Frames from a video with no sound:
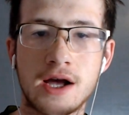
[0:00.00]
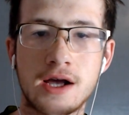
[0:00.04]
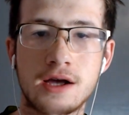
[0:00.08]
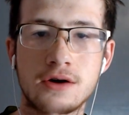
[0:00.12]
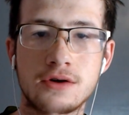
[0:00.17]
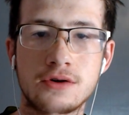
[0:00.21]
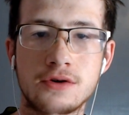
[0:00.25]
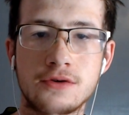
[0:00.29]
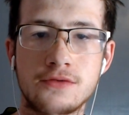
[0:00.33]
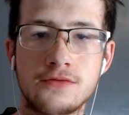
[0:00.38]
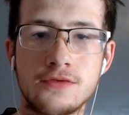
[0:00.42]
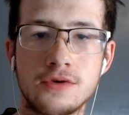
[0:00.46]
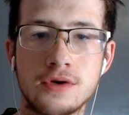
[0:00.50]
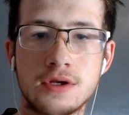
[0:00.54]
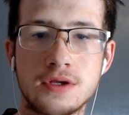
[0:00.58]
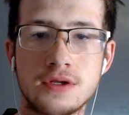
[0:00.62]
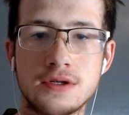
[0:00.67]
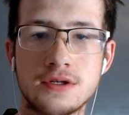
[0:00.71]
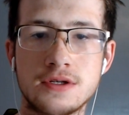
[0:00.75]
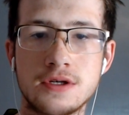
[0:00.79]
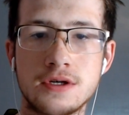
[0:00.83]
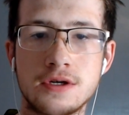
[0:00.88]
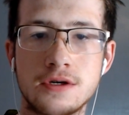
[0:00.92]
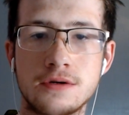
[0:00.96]
I don't know if you can
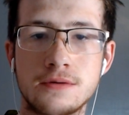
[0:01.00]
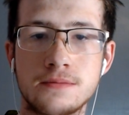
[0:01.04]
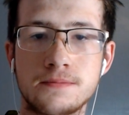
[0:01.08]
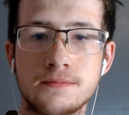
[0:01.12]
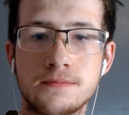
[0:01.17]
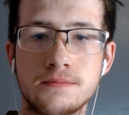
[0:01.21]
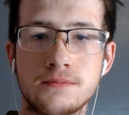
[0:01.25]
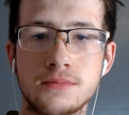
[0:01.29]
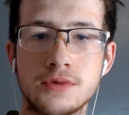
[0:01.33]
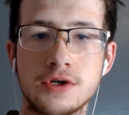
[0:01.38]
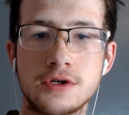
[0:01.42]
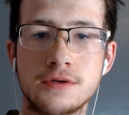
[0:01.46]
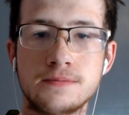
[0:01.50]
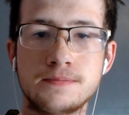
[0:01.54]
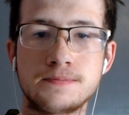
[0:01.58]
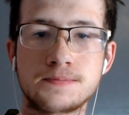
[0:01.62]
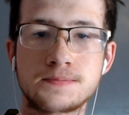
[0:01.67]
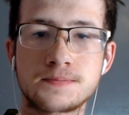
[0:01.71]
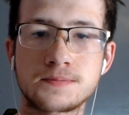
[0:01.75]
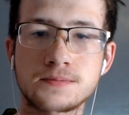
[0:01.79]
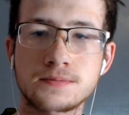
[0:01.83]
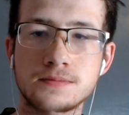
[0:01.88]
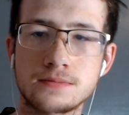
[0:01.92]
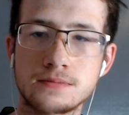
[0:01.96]
see it, but
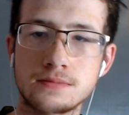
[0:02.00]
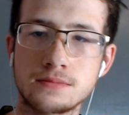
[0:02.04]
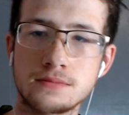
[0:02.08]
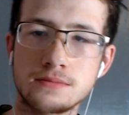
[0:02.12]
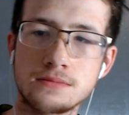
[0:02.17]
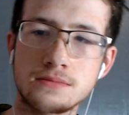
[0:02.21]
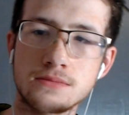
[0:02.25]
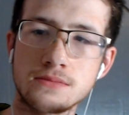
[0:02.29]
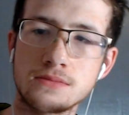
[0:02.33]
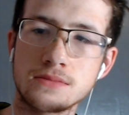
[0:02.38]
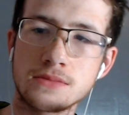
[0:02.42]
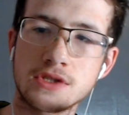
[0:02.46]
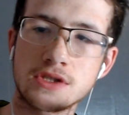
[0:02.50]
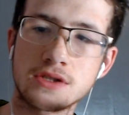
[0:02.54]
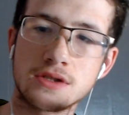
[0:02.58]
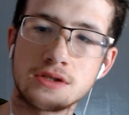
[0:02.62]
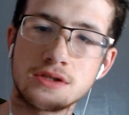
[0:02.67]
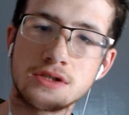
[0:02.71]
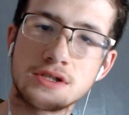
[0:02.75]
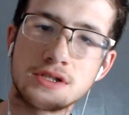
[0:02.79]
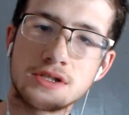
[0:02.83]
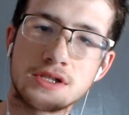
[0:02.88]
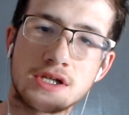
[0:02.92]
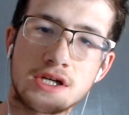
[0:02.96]

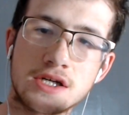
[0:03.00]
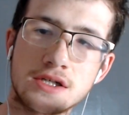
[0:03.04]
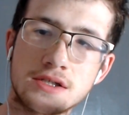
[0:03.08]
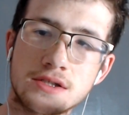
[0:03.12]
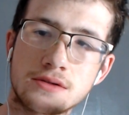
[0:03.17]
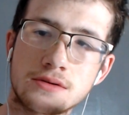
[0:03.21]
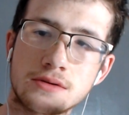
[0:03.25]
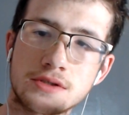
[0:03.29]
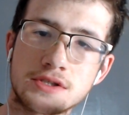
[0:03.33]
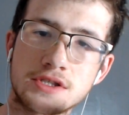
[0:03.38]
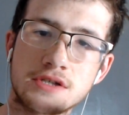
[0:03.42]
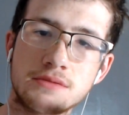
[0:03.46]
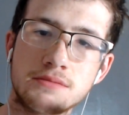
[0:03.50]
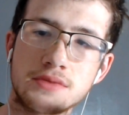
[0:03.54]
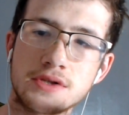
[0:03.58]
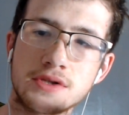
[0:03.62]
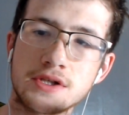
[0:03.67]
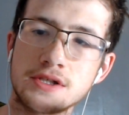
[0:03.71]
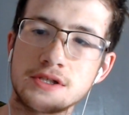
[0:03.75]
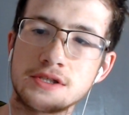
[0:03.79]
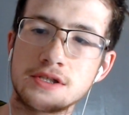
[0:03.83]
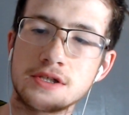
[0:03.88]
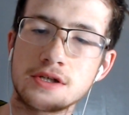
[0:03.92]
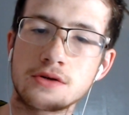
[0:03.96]
just a nice little
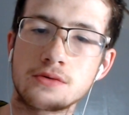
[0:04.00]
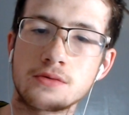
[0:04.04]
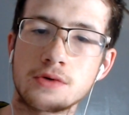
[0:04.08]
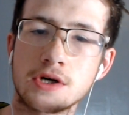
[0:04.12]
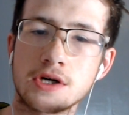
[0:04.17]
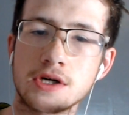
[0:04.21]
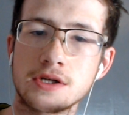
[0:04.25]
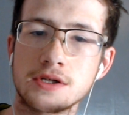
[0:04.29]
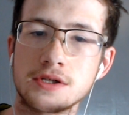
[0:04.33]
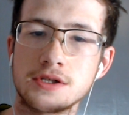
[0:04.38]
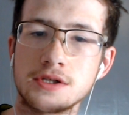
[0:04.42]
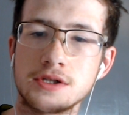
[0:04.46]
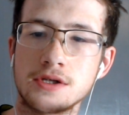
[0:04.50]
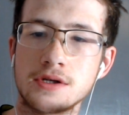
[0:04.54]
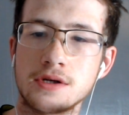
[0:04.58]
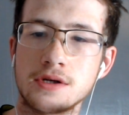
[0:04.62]
simplistic watch.